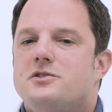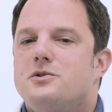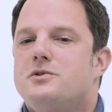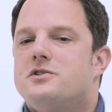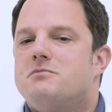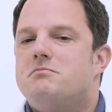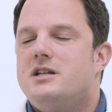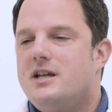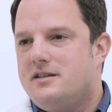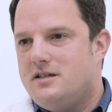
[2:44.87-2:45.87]
do to
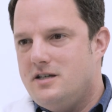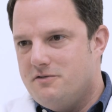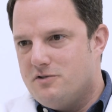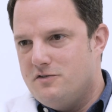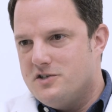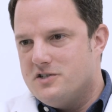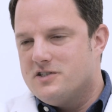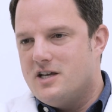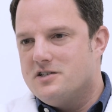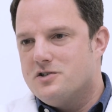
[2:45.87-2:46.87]
mitigate the need for revision
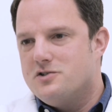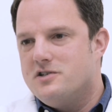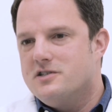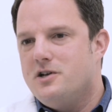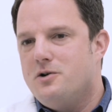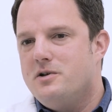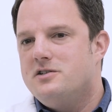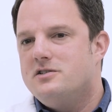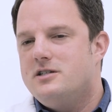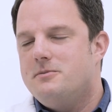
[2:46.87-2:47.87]
sinus surgery is go
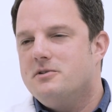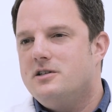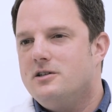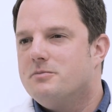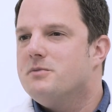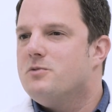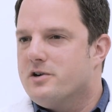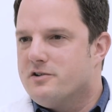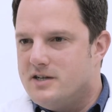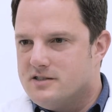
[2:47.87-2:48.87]
in typically a little bit more
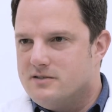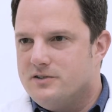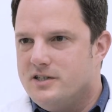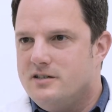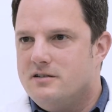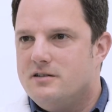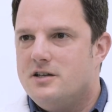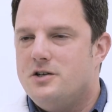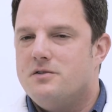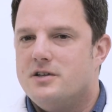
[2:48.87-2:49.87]
aggressively
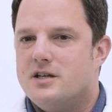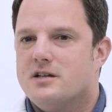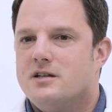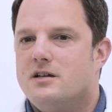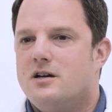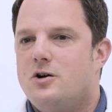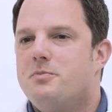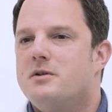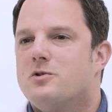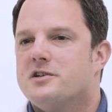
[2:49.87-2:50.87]
than you think.
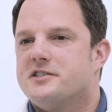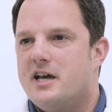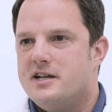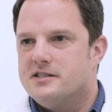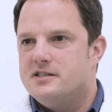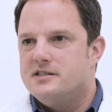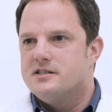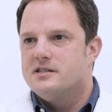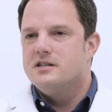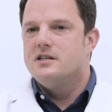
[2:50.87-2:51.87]
Open more
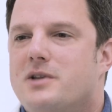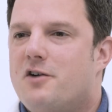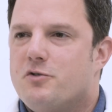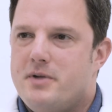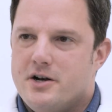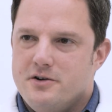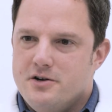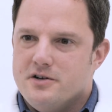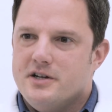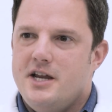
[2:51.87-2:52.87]
sinuses to allow for better
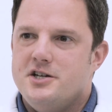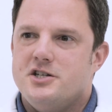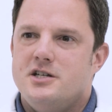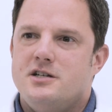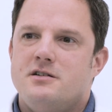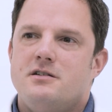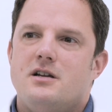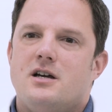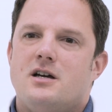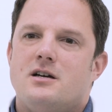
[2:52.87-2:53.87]
irrigation,
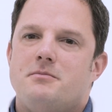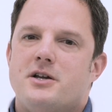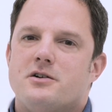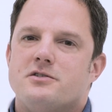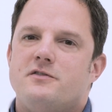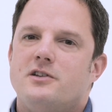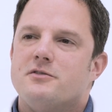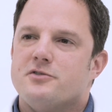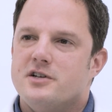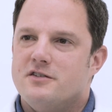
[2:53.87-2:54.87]
better
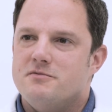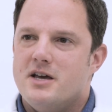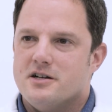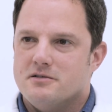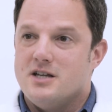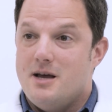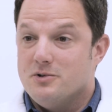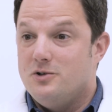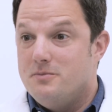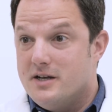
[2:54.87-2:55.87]
delivery of
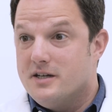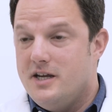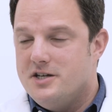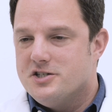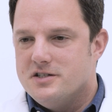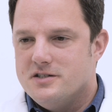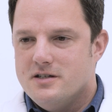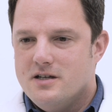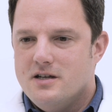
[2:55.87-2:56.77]
topical medication.